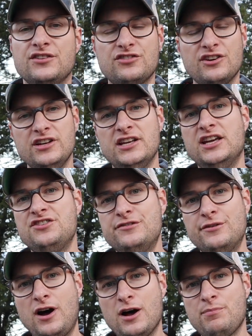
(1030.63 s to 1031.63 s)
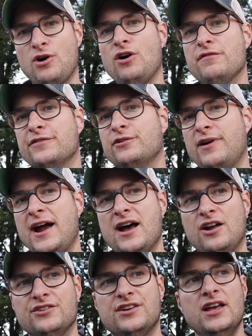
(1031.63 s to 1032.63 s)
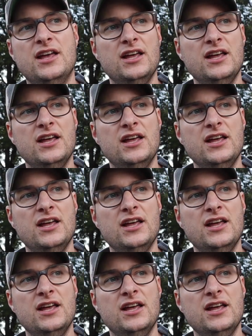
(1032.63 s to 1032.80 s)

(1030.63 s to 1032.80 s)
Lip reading: it's gonna get you up off the ground